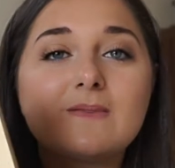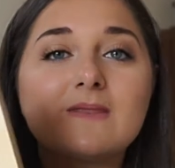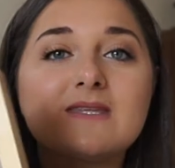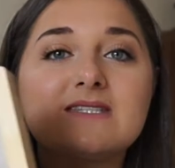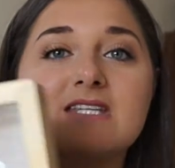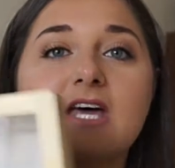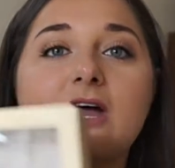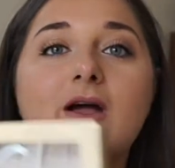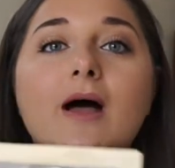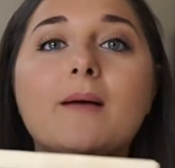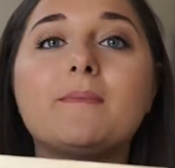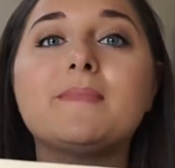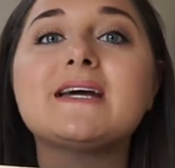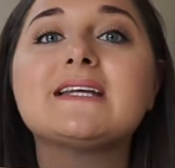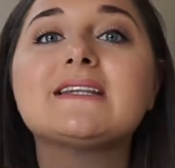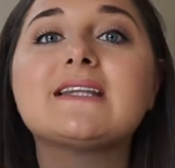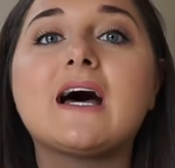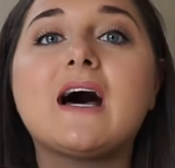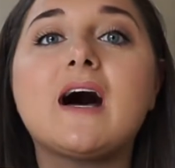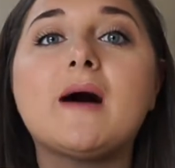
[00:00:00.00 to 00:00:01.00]
So I
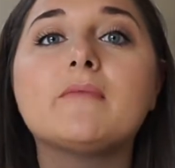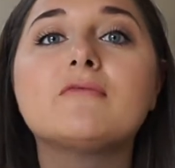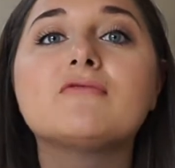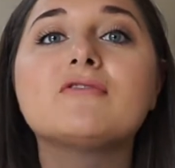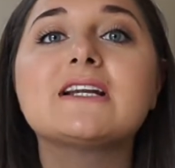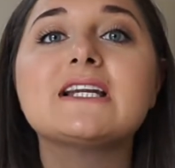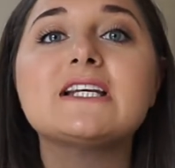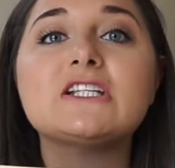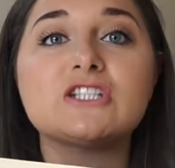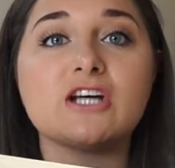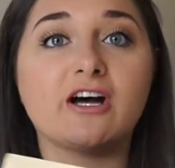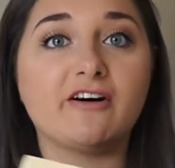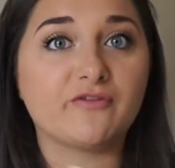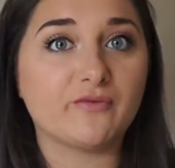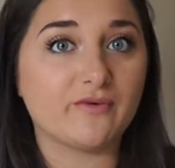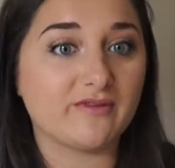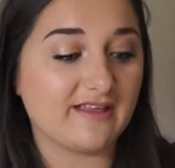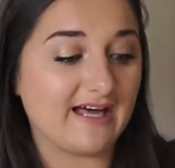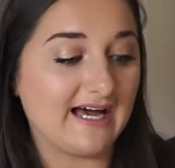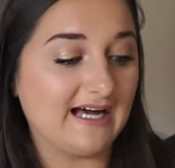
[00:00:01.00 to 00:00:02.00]
picked that up, really chuffed
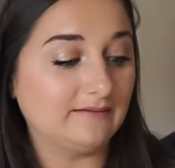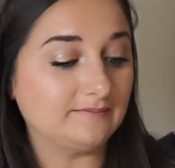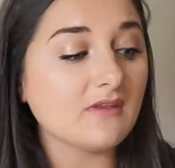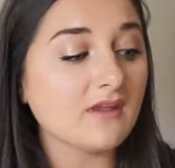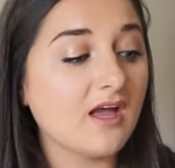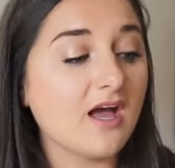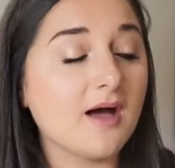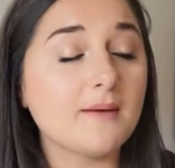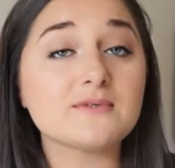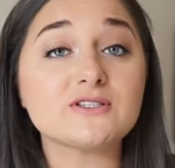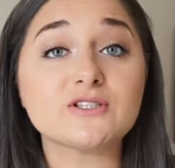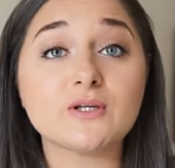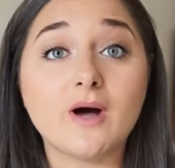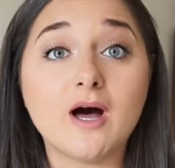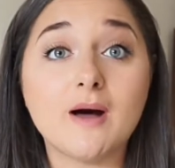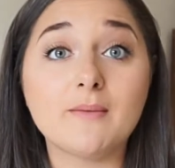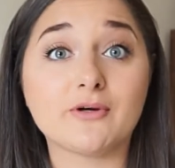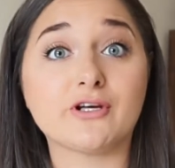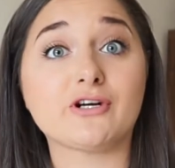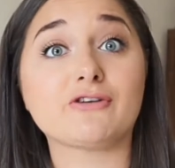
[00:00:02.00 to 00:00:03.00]
with that. So
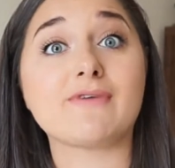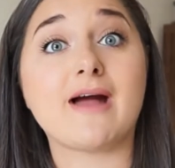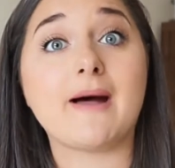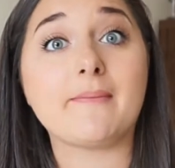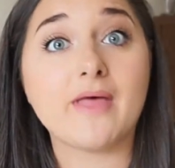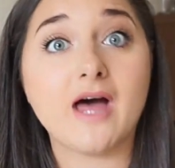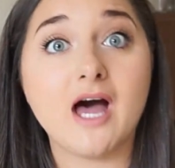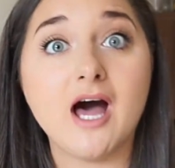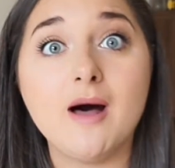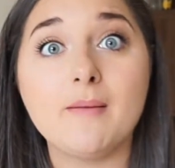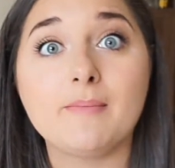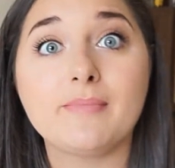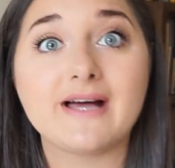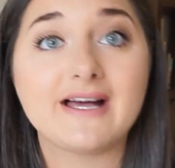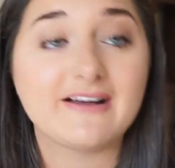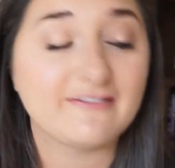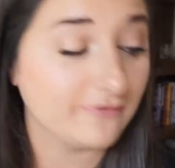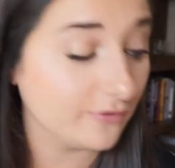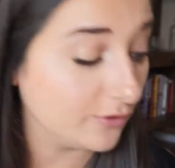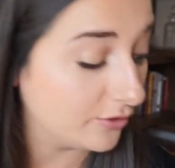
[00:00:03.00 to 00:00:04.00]
I'm going to wrap that up
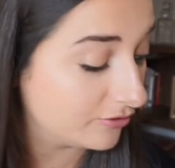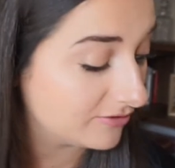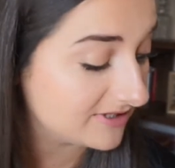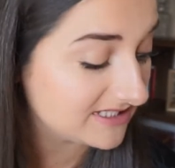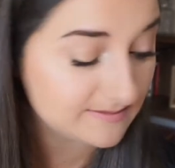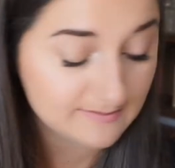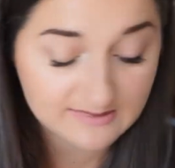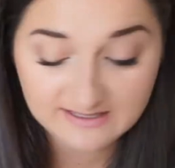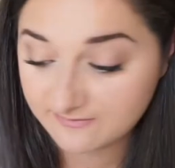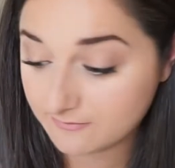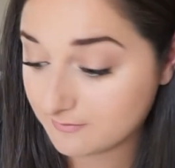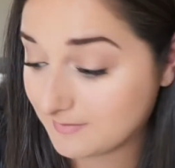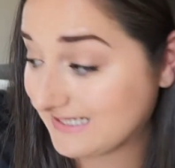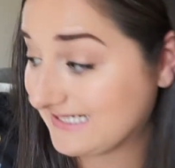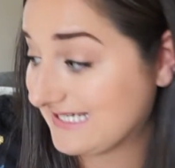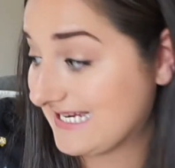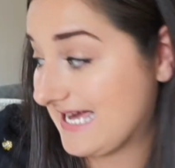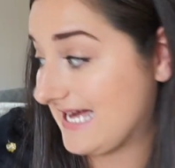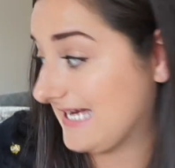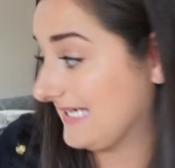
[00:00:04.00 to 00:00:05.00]
for Christmas for my
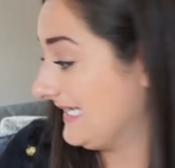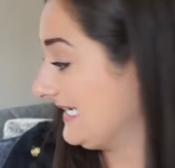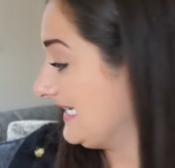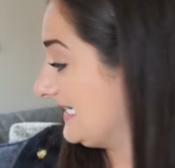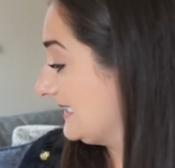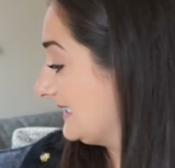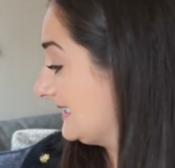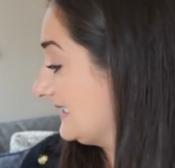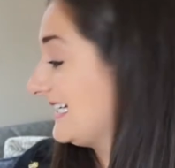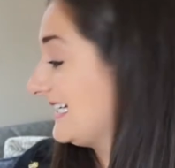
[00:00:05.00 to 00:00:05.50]
nanny.